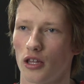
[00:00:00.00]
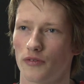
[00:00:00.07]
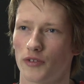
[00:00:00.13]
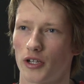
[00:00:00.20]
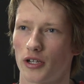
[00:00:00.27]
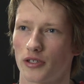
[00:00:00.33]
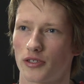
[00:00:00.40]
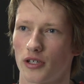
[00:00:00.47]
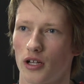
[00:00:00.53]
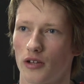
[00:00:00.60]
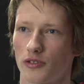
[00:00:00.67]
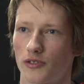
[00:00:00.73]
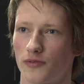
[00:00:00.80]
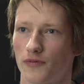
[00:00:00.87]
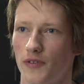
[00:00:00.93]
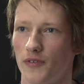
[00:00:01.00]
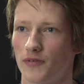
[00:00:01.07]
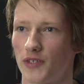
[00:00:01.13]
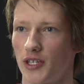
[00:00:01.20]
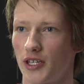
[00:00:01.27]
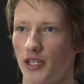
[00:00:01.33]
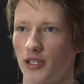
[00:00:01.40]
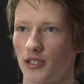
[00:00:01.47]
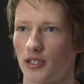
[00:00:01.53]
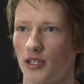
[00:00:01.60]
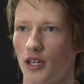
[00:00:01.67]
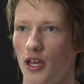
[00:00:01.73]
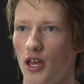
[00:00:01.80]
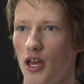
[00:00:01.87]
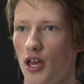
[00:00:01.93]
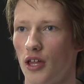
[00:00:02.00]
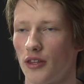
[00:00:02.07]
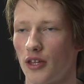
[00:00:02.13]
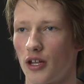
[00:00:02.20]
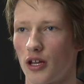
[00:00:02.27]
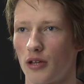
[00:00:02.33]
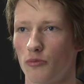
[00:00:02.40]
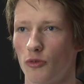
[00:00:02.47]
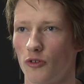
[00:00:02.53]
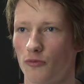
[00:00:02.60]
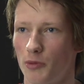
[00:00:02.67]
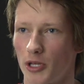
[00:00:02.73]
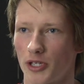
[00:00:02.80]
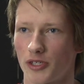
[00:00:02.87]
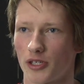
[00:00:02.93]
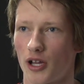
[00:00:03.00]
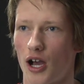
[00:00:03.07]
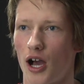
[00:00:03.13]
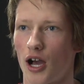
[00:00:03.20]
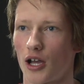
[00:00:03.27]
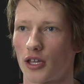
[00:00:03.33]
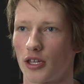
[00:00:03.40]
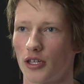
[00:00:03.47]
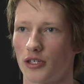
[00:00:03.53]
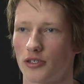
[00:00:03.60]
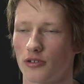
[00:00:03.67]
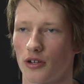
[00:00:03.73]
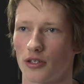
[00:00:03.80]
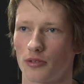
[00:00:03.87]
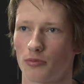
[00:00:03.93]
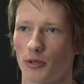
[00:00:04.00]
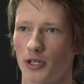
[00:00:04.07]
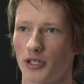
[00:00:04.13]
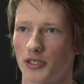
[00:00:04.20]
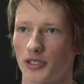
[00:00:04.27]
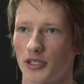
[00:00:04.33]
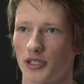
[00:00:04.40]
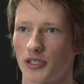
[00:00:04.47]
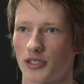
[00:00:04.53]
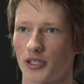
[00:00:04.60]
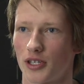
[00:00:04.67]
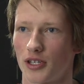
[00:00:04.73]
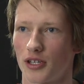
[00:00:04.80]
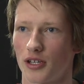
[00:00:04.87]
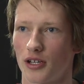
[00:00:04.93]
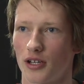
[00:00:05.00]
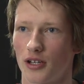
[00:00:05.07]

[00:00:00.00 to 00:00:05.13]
I lived there until I was 15. Then I moved because of hockey to other places. And